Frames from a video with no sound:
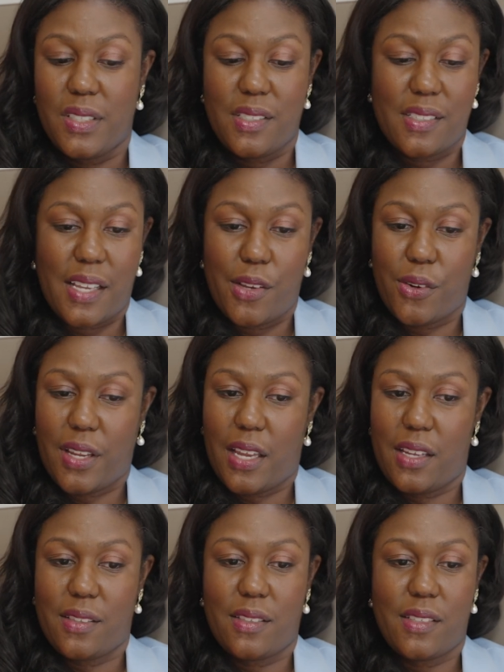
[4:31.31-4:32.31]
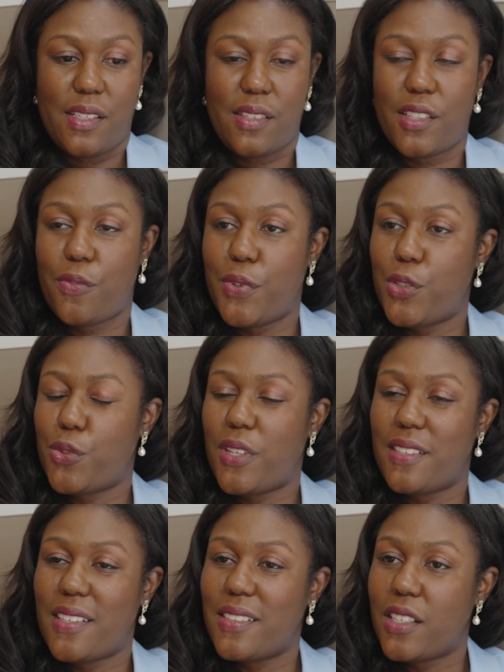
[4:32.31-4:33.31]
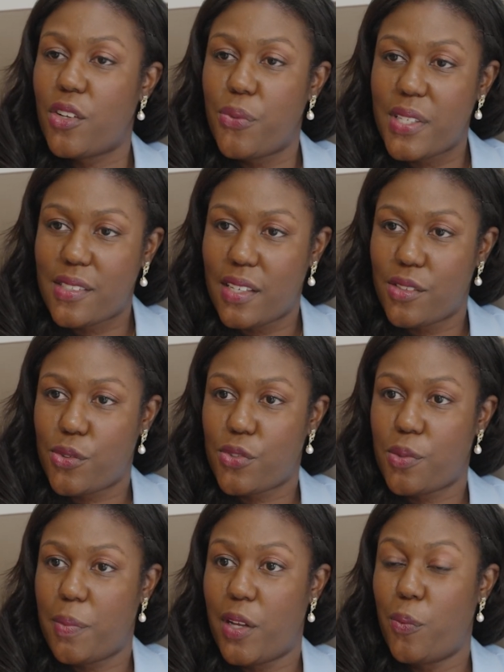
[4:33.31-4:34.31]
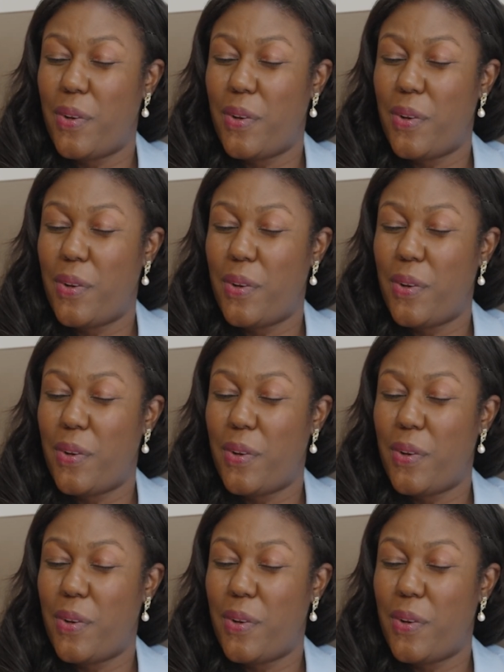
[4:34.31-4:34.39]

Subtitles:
say, okay, this individual has a decreased sense of smell,